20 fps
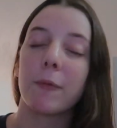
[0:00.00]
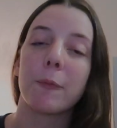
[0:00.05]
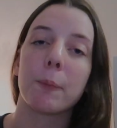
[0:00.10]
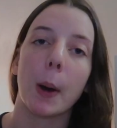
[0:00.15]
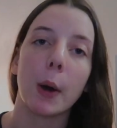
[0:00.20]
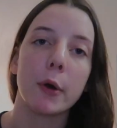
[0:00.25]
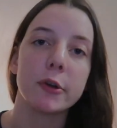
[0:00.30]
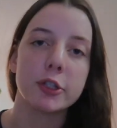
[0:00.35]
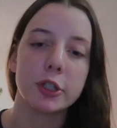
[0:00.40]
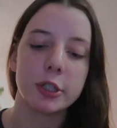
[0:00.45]

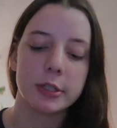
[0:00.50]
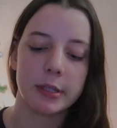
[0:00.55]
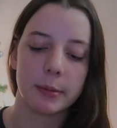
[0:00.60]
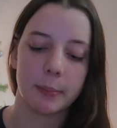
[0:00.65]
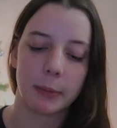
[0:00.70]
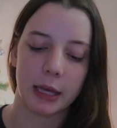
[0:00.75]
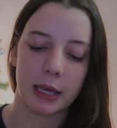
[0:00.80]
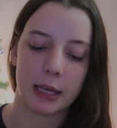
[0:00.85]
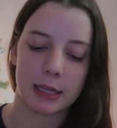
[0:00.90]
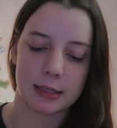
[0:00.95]
Poetry to
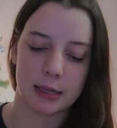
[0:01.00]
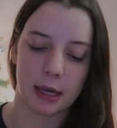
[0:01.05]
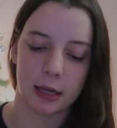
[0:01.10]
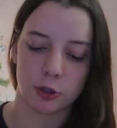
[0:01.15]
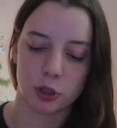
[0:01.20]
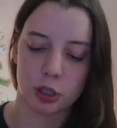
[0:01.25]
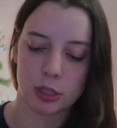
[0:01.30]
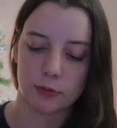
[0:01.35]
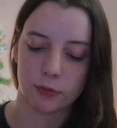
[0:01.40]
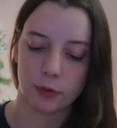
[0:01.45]
me is like
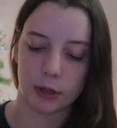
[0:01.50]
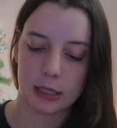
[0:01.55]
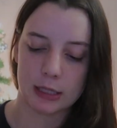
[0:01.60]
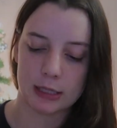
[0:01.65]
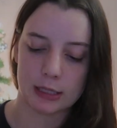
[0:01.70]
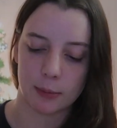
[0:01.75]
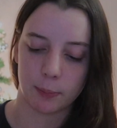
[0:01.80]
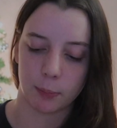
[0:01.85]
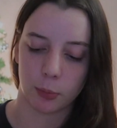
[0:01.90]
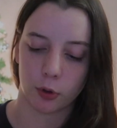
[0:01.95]
just really
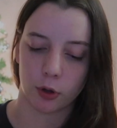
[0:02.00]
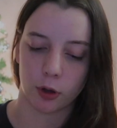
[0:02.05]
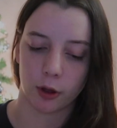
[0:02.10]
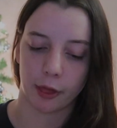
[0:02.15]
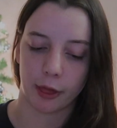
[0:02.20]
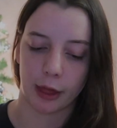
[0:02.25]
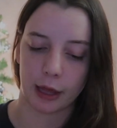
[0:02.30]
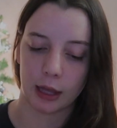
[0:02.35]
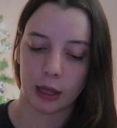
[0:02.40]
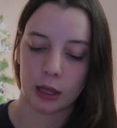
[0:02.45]
simple.
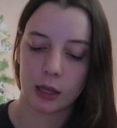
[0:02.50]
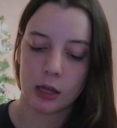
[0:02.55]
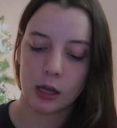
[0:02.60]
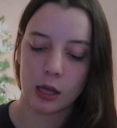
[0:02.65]
Like